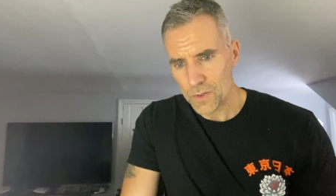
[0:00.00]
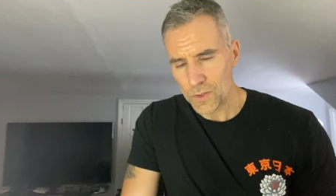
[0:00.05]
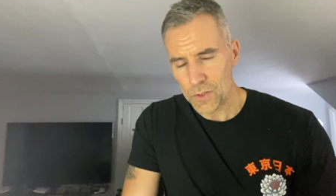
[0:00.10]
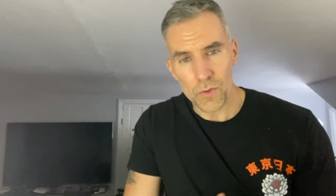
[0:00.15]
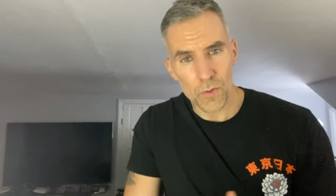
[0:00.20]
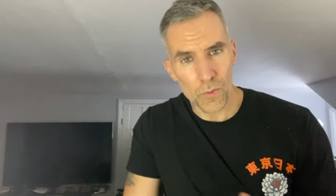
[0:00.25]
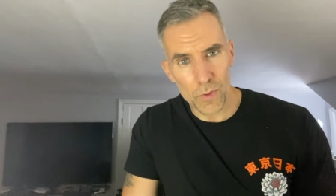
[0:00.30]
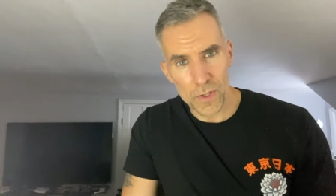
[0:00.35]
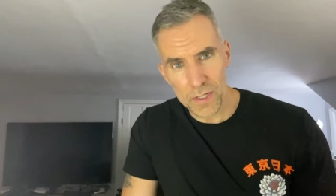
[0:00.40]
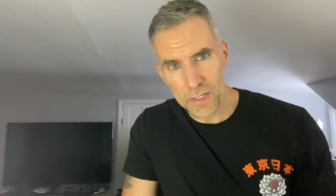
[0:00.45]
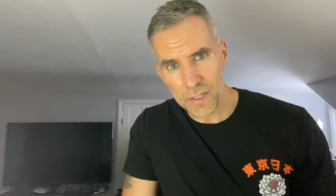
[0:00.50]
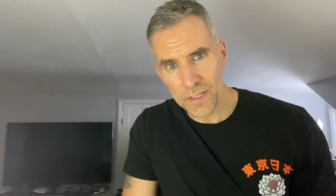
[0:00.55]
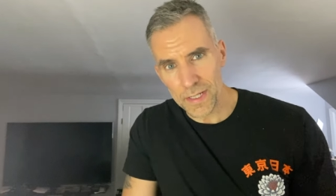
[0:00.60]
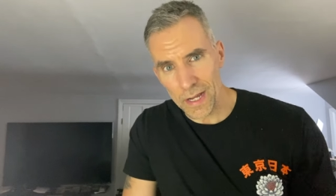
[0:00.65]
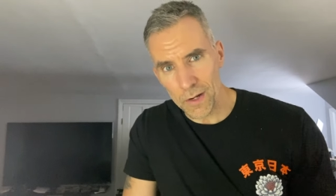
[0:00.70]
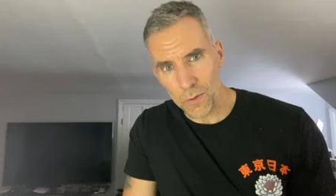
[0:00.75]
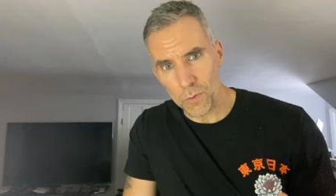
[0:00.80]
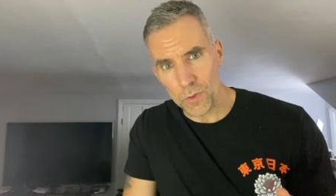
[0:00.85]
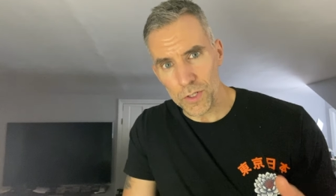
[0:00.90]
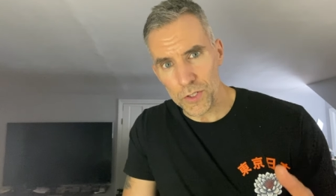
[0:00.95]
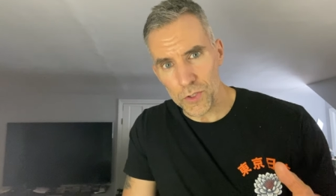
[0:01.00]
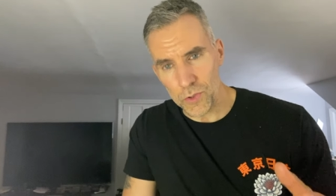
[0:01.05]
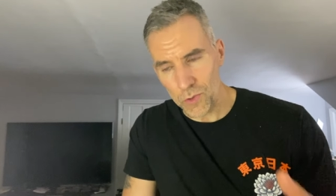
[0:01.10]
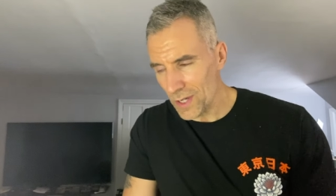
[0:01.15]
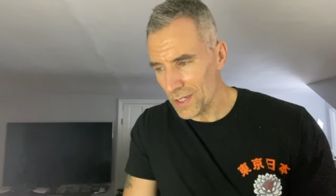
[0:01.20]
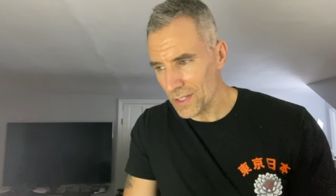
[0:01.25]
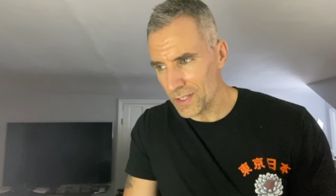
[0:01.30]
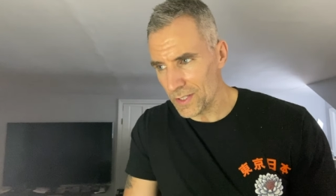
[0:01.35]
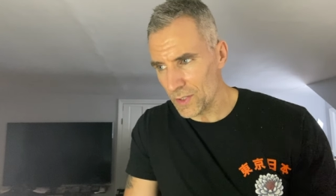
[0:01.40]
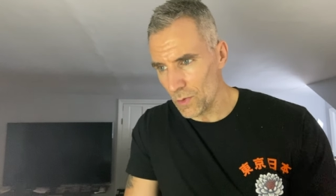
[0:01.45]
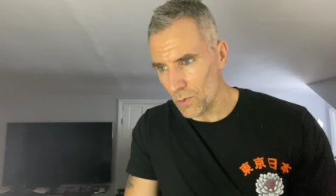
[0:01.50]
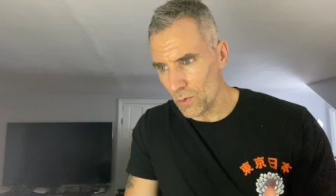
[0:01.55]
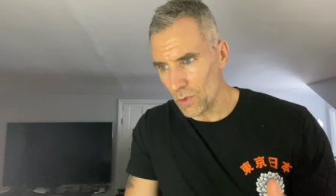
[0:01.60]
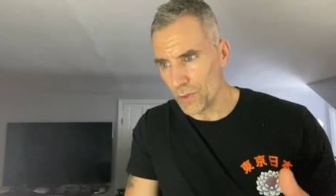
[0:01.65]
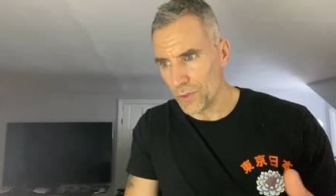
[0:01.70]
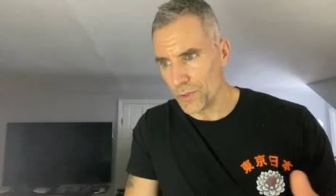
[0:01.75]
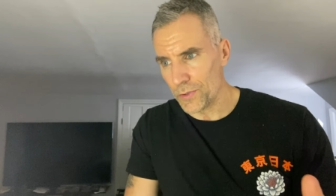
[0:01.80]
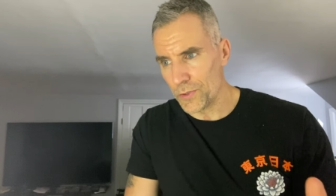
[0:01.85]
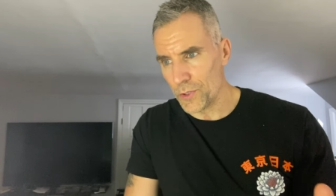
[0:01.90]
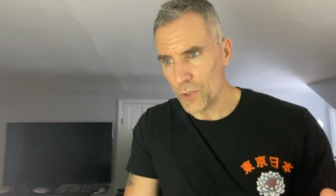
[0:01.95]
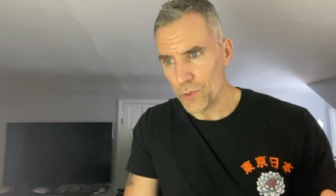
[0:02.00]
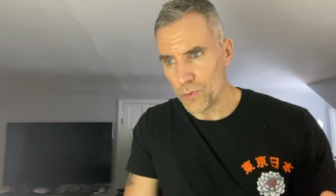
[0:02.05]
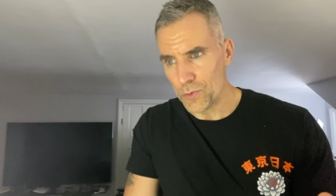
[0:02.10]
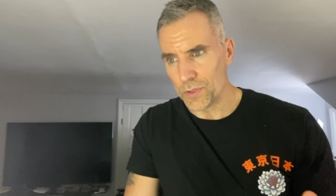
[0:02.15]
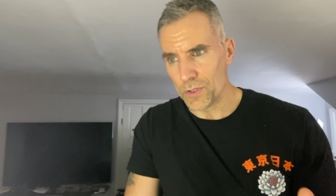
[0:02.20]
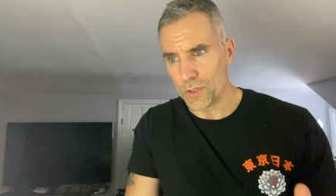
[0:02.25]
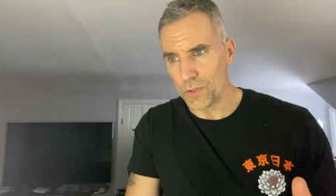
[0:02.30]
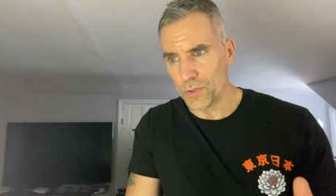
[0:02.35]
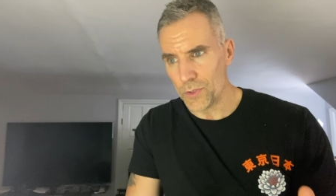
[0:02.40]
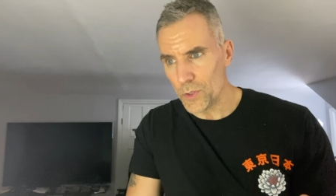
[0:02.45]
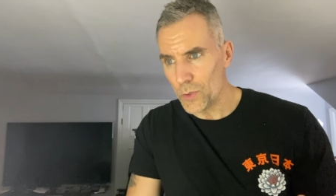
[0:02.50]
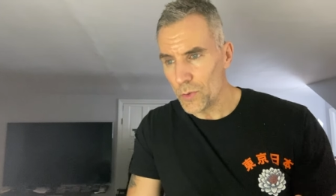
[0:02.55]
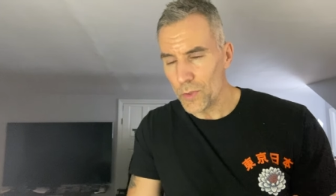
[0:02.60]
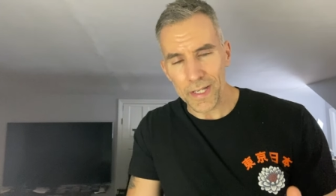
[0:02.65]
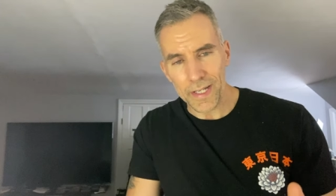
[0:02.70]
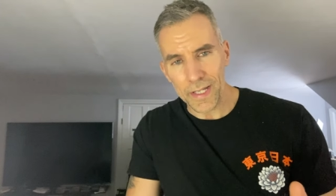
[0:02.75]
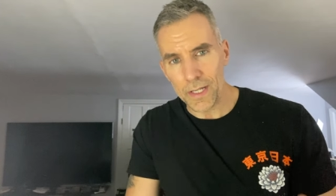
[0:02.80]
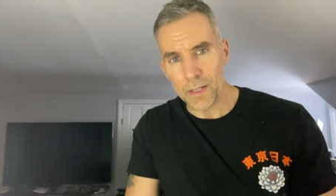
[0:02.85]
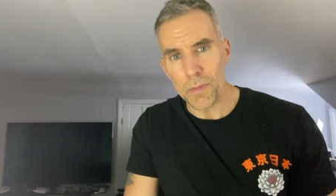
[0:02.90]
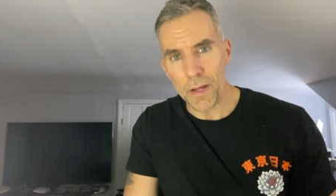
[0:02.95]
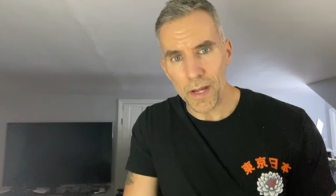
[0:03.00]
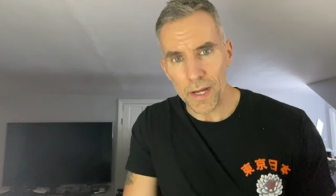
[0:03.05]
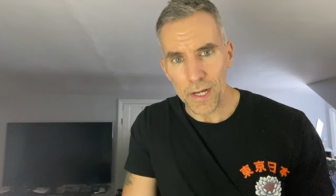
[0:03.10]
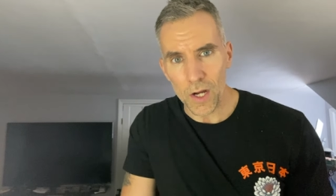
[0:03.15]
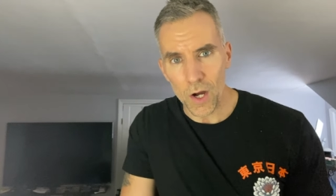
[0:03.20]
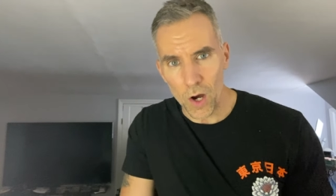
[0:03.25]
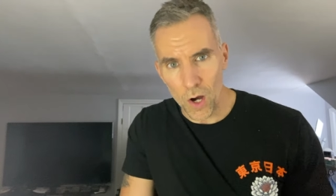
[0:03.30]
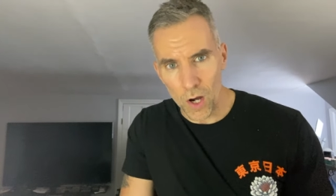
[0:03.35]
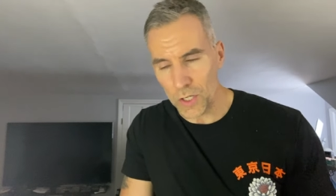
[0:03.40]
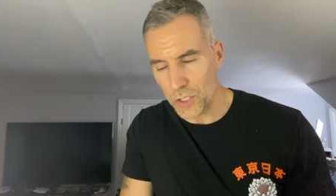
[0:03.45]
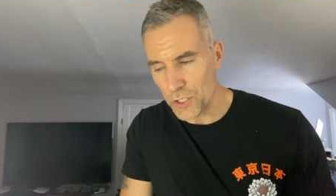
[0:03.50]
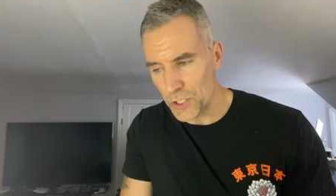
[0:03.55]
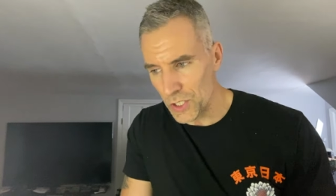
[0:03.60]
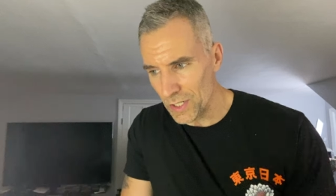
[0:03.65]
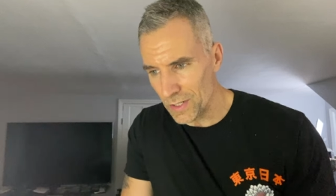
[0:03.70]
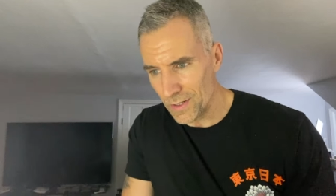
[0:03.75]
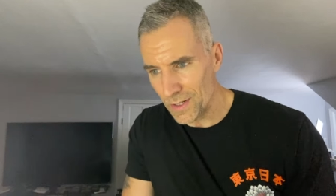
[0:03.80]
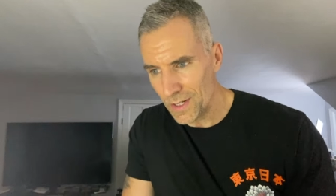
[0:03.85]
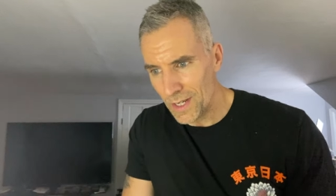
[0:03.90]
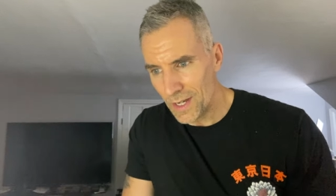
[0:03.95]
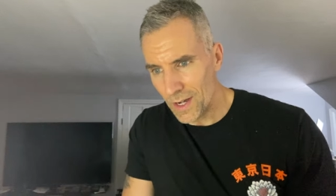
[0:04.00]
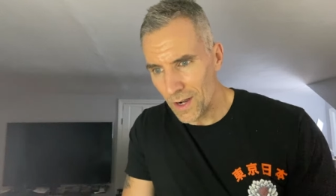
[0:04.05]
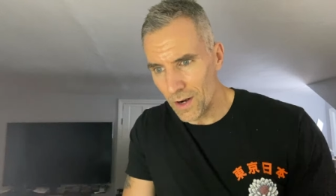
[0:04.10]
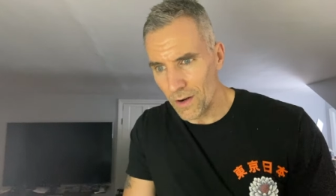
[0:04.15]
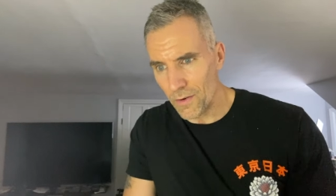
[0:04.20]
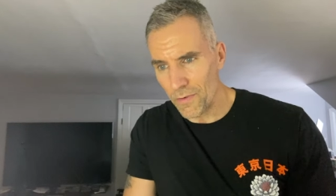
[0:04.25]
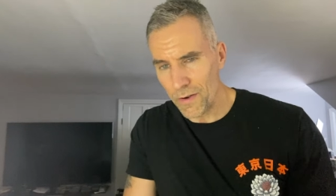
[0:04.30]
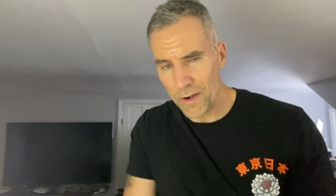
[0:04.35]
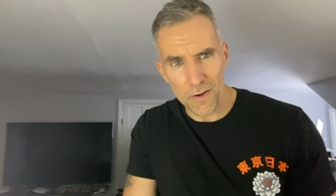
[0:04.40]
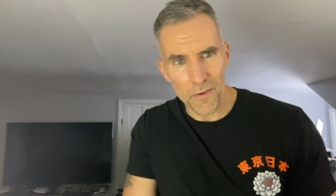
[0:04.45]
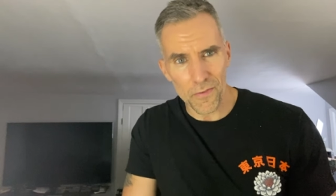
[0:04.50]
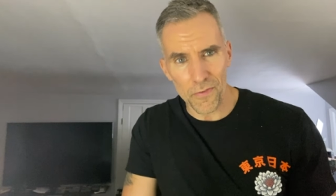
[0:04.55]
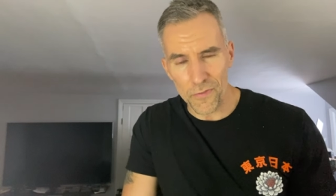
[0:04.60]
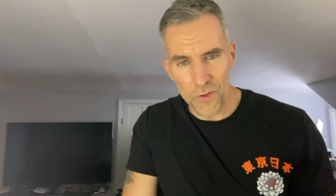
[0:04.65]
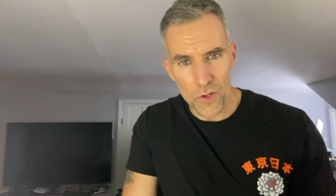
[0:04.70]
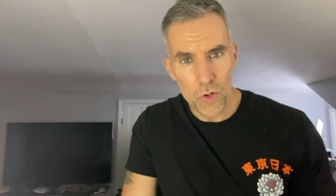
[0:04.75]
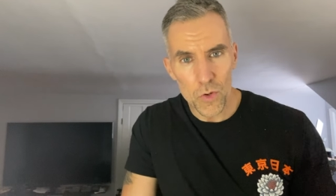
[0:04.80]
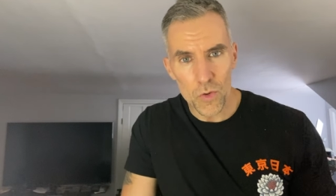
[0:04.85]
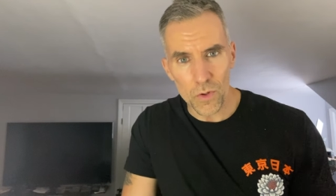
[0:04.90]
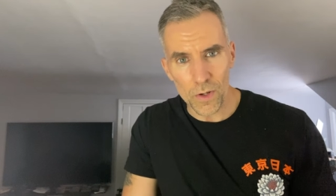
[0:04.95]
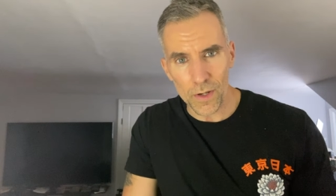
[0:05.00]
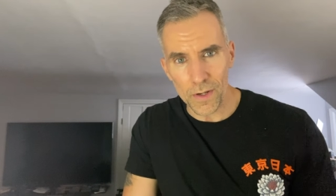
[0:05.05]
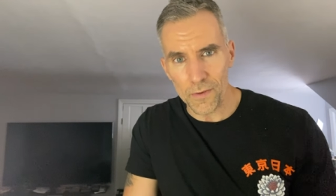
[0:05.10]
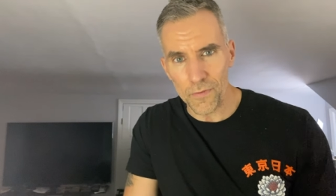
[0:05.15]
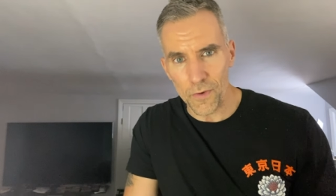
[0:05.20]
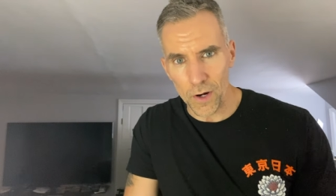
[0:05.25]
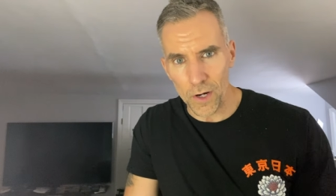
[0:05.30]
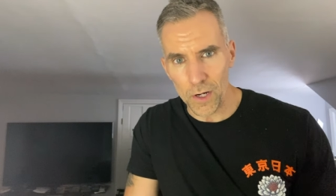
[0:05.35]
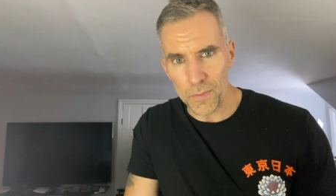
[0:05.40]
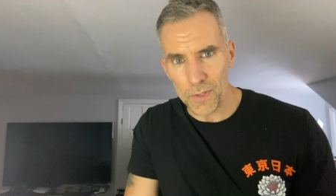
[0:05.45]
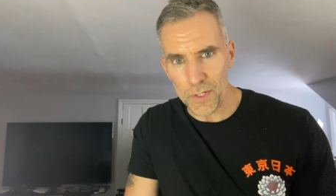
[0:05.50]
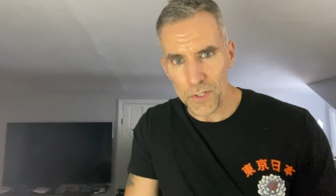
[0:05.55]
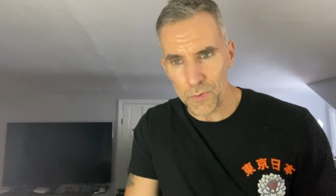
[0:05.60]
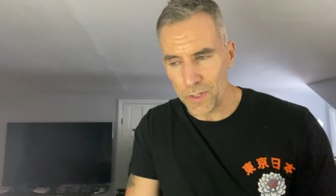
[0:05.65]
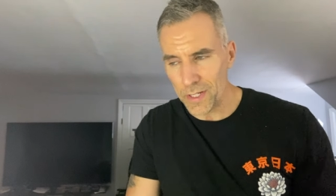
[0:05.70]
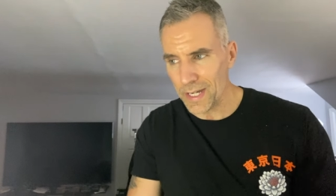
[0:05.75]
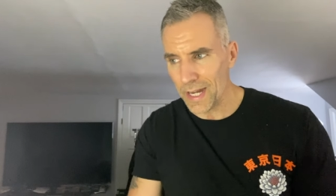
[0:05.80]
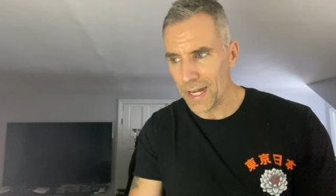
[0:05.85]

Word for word: So the reasons I would trust or choose to do an eBay auction are very few and far between.